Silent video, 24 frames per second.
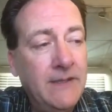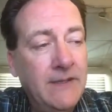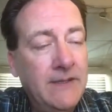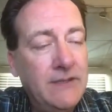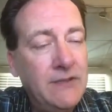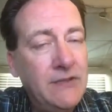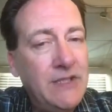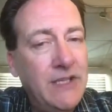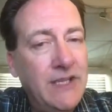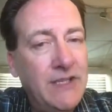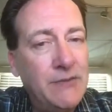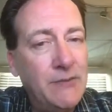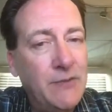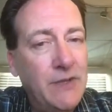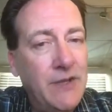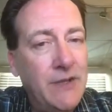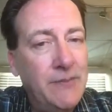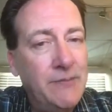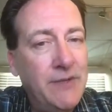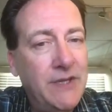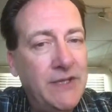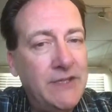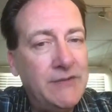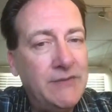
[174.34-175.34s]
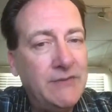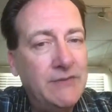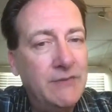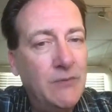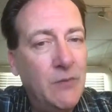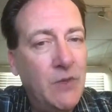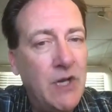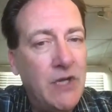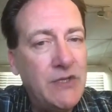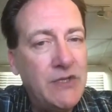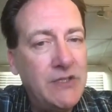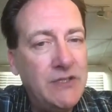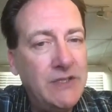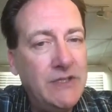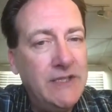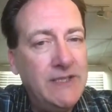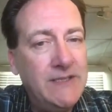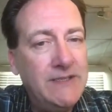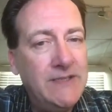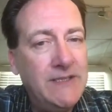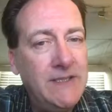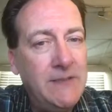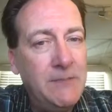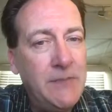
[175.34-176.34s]
She has one of the best Washington,
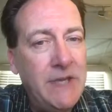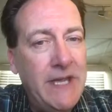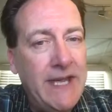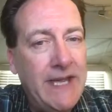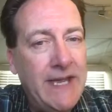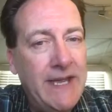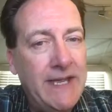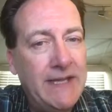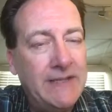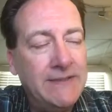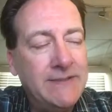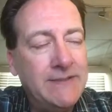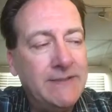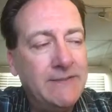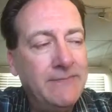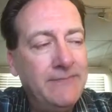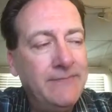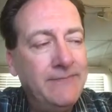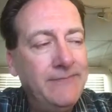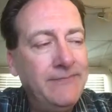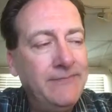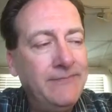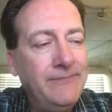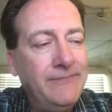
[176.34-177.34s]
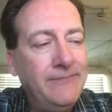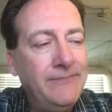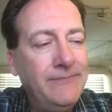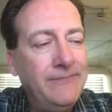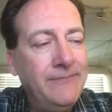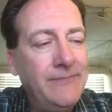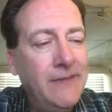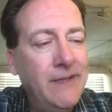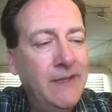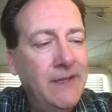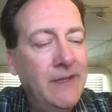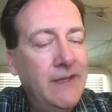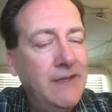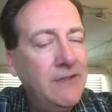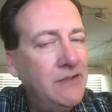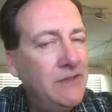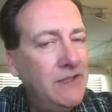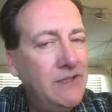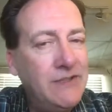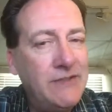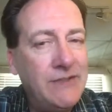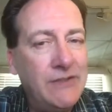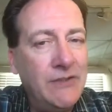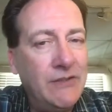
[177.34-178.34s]
D.C. pads.
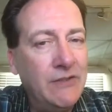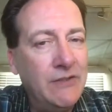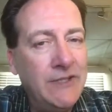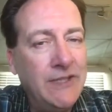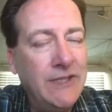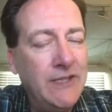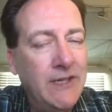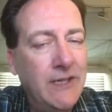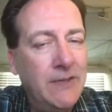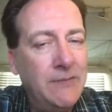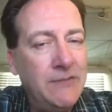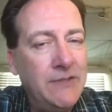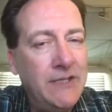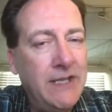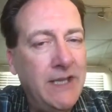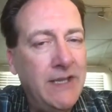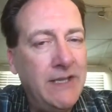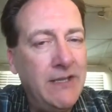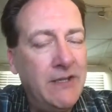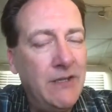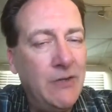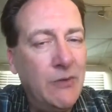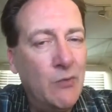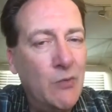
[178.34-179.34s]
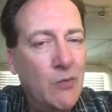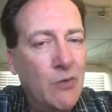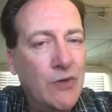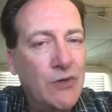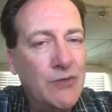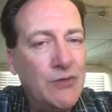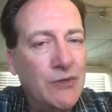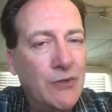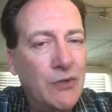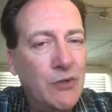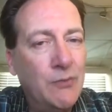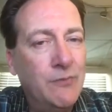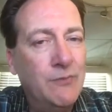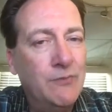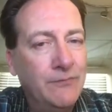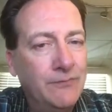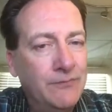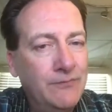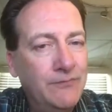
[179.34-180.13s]
She's certainly updated her wardrobe